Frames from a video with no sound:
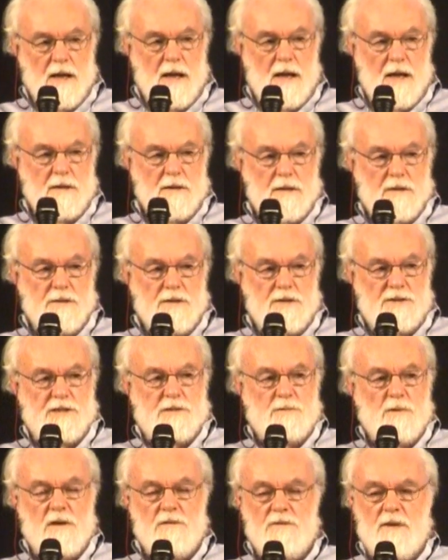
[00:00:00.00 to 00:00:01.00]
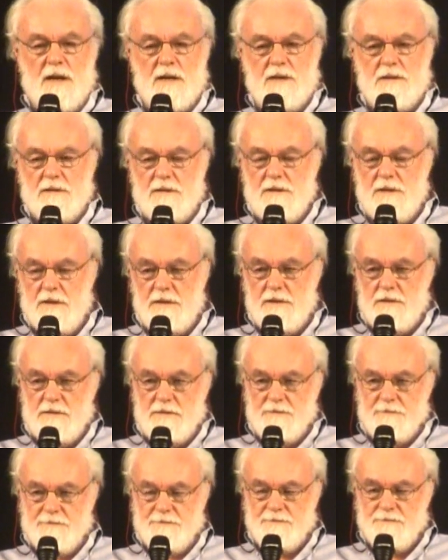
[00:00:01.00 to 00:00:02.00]
And this is what Reagan
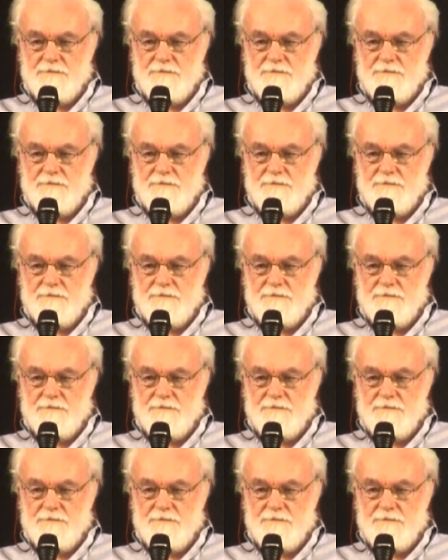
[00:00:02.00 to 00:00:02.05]
did.